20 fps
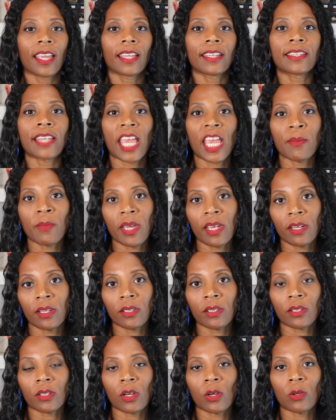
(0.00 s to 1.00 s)

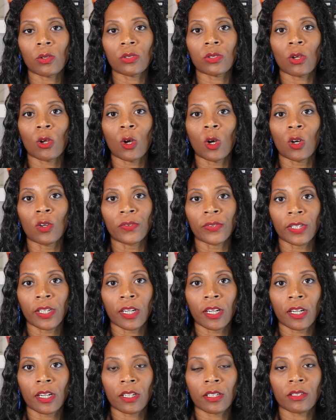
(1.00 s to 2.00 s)
Daemon goes
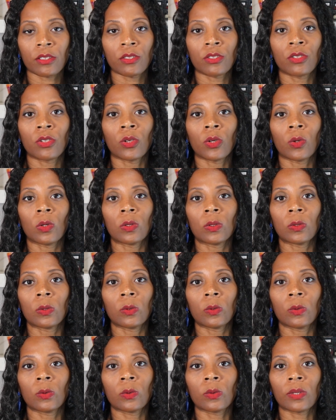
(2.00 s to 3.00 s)
over
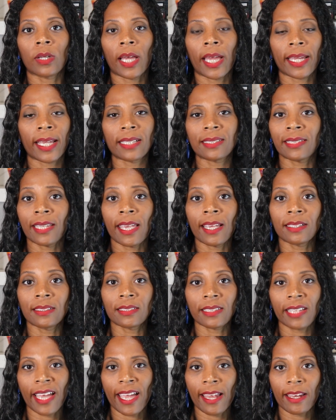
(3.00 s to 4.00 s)
to, I guess,
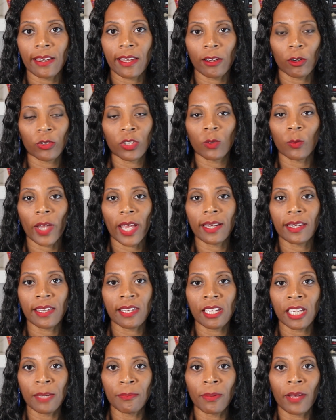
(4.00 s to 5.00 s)
King's Landing or the Red
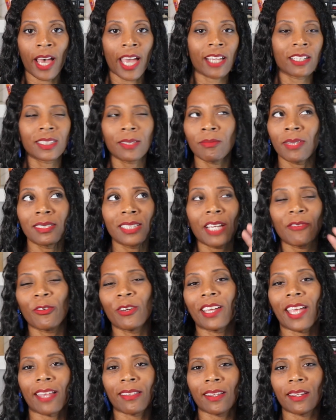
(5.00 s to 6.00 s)
Keep. Sometimes I
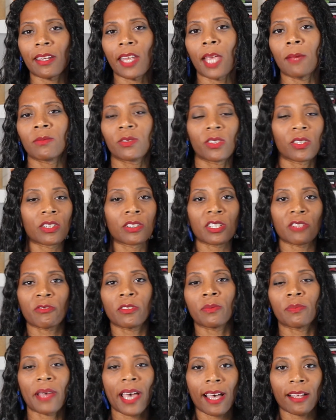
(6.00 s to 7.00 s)
forget the names of the
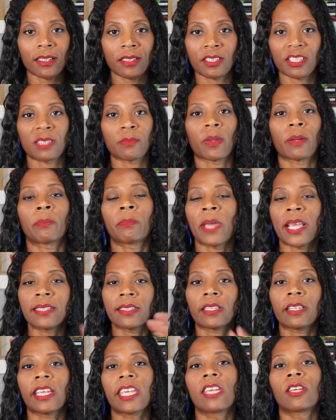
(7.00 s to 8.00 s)
different palaces, but
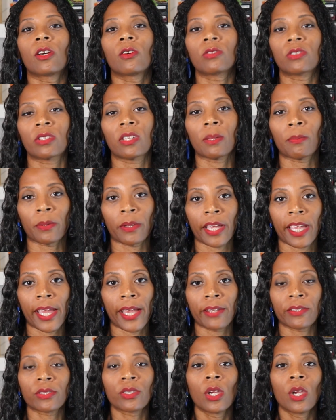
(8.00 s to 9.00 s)
basically he goes to the
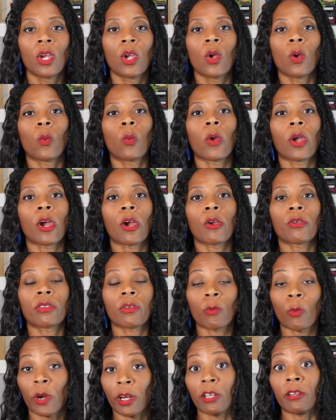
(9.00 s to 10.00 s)
place where
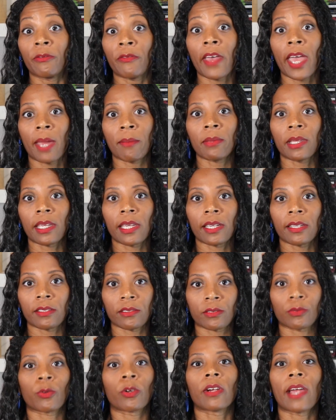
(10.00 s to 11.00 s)
the royal family
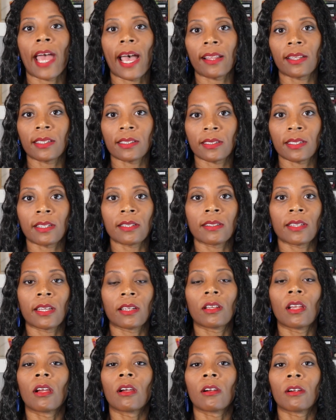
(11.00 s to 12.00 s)
is, where Alicent
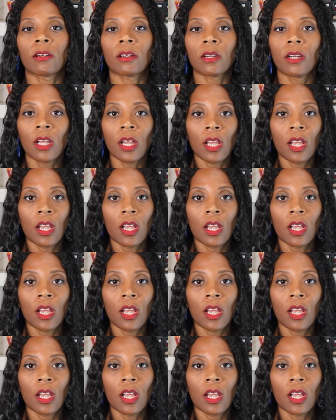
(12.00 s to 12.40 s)
and her